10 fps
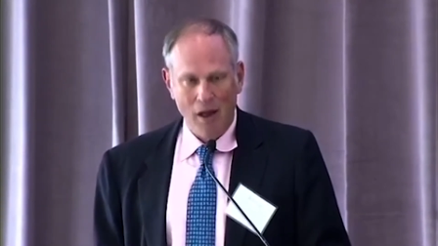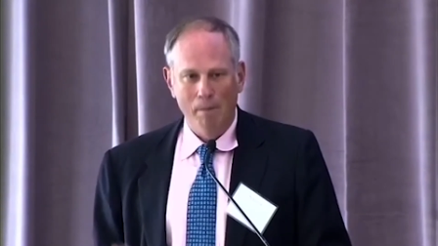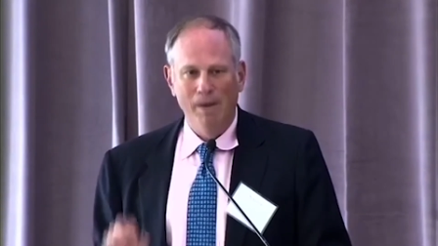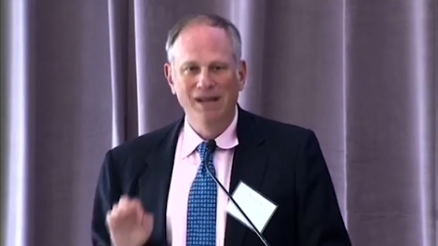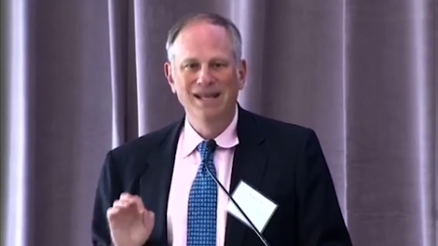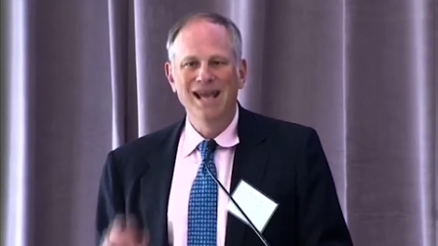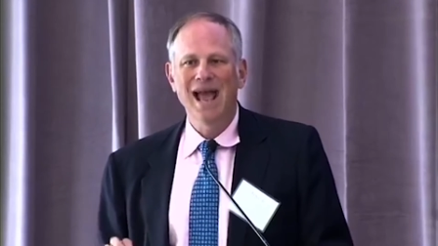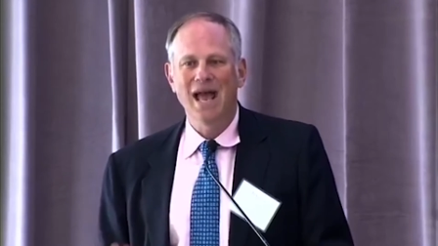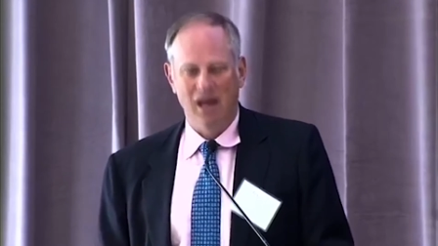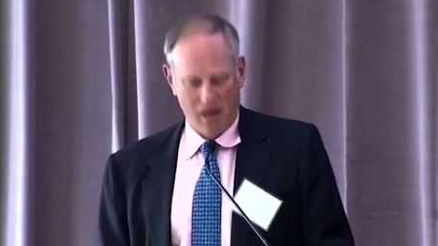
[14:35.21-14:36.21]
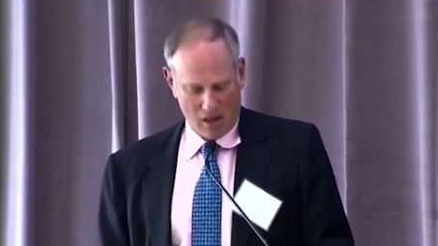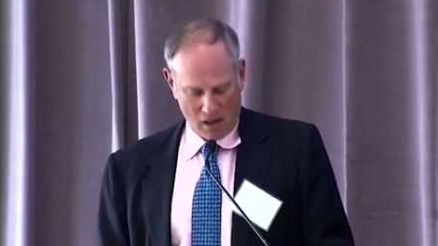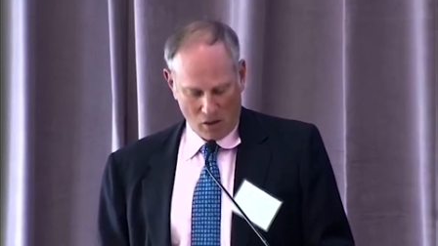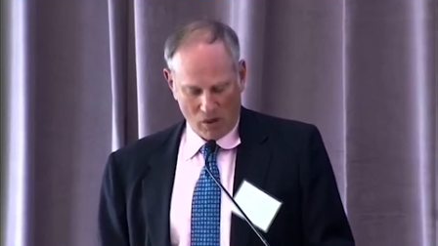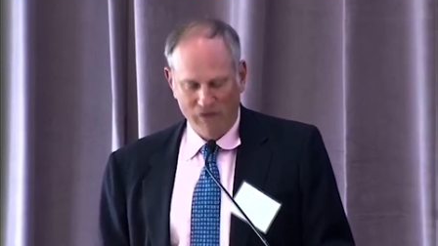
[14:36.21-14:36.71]
But in the end,
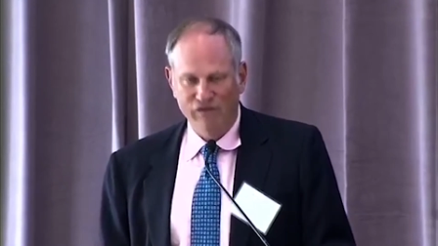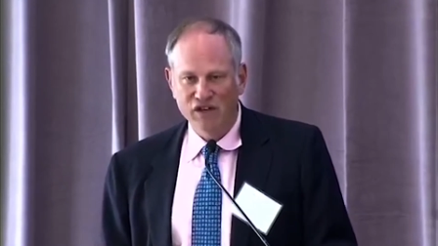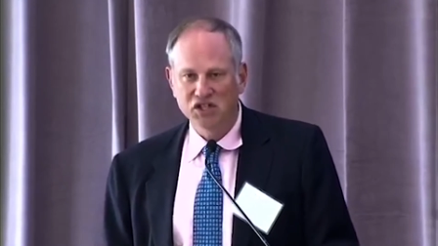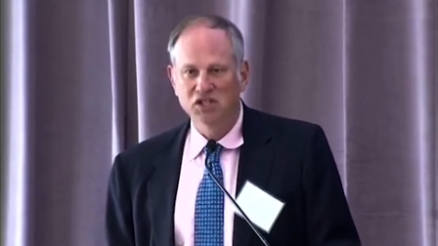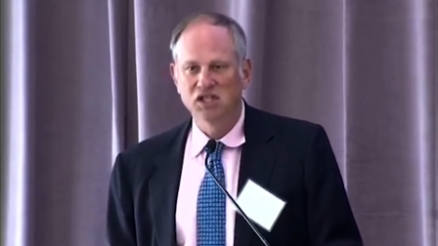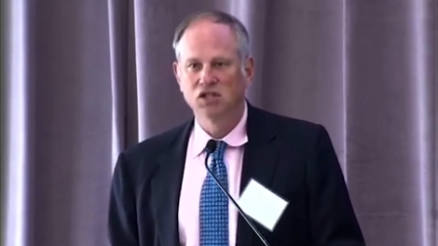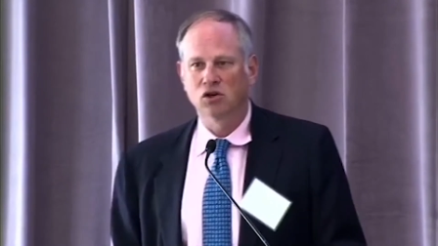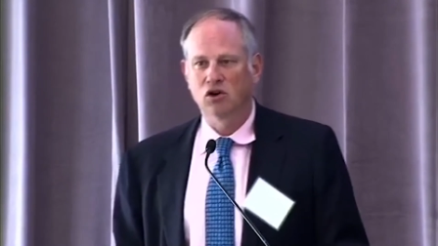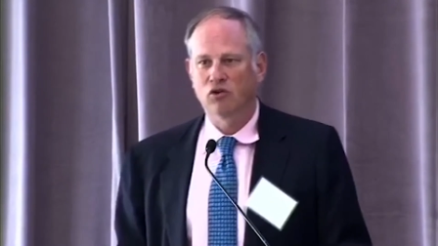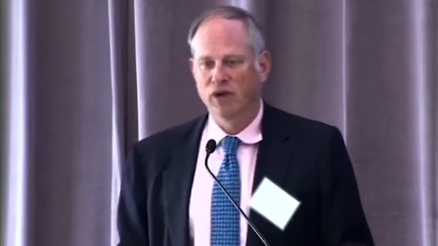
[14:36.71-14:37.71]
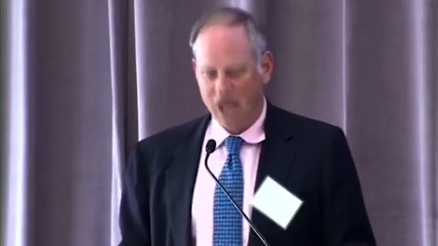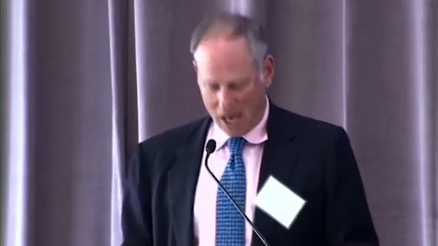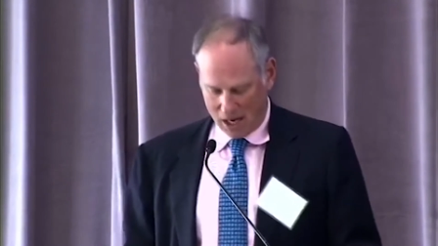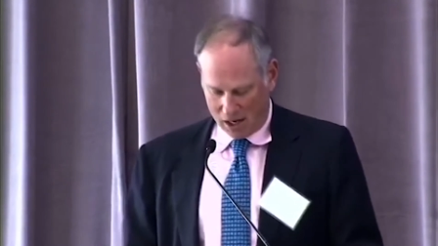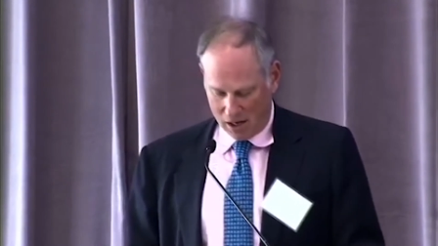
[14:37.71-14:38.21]
when efficiencies are
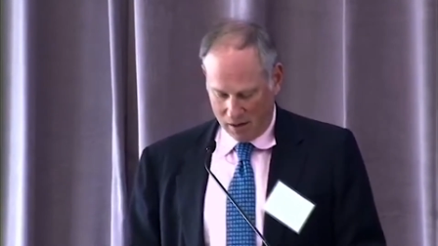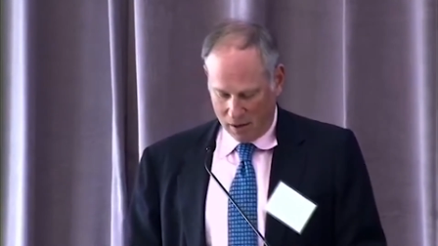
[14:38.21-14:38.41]
created,